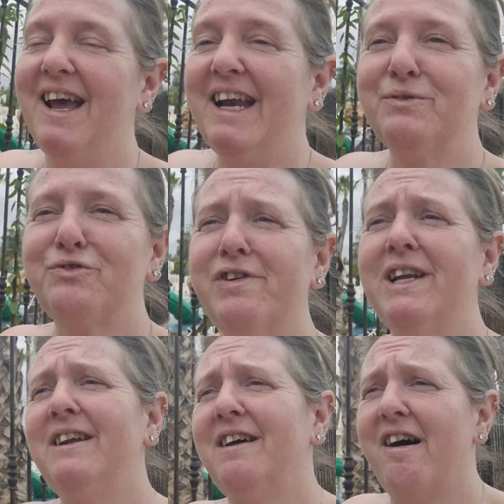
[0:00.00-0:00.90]
and it was
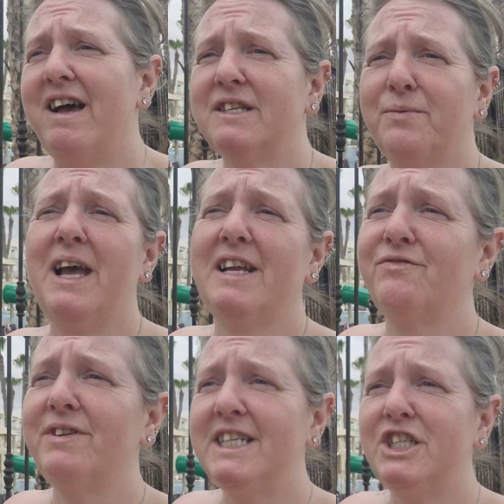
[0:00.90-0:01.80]
really nice we had a
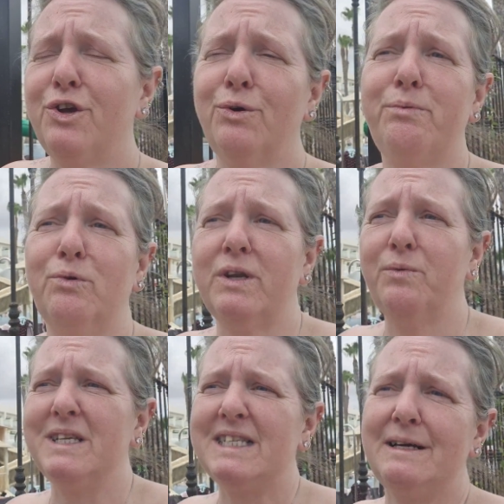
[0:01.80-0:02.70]
really chill
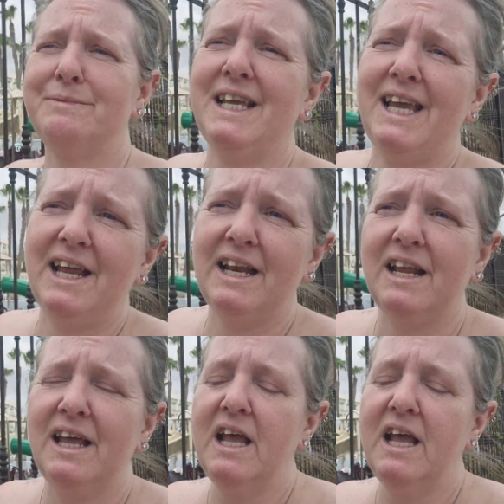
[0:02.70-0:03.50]
morning we slept in